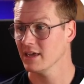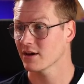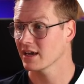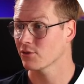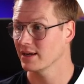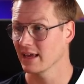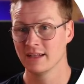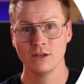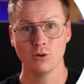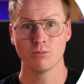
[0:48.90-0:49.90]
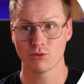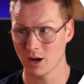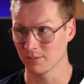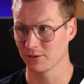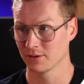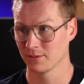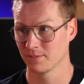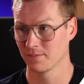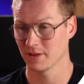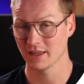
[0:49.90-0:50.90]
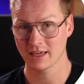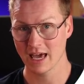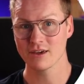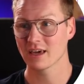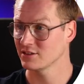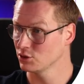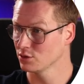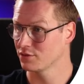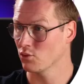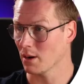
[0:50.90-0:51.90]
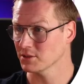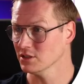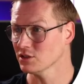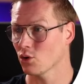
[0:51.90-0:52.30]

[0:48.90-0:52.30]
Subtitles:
and you can create a new prompt. And again, you can choose a few options